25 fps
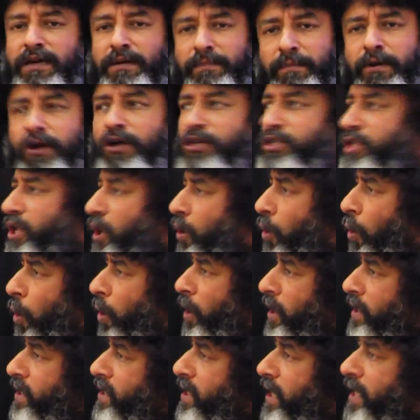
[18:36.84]
Because they
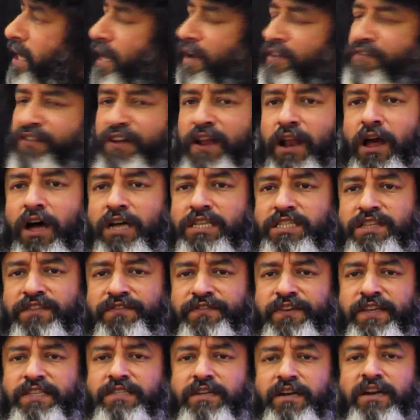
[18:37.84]
hold certain
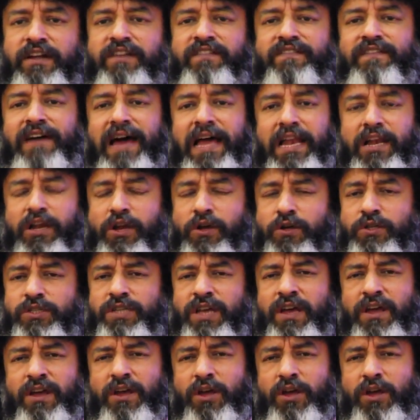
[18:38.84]
philosophies, certain values,